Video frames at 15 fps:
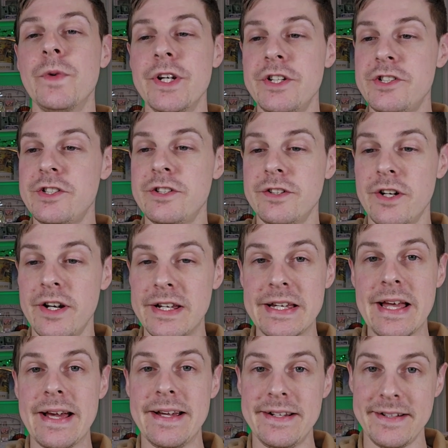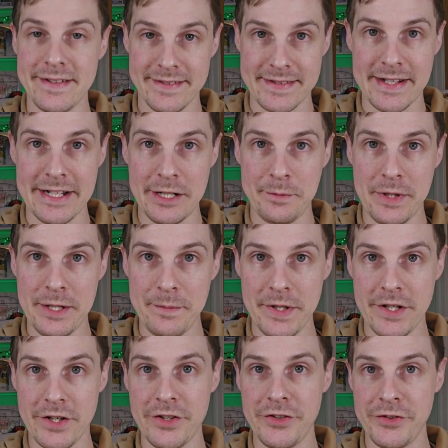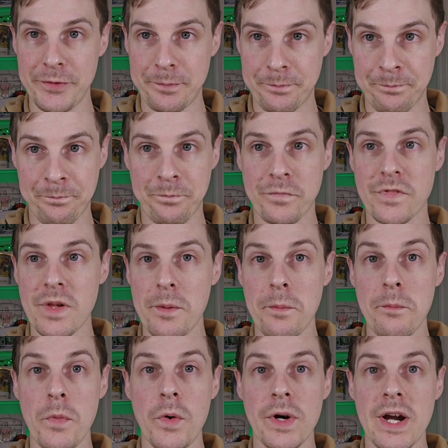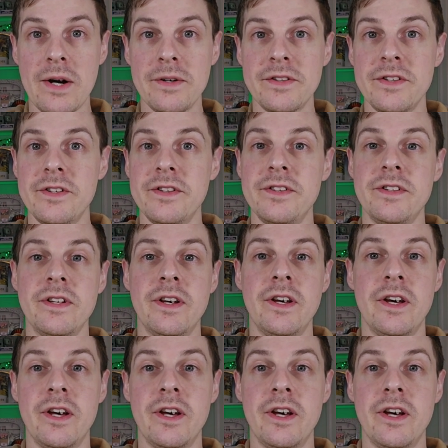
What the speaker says: which again excited me because more characters,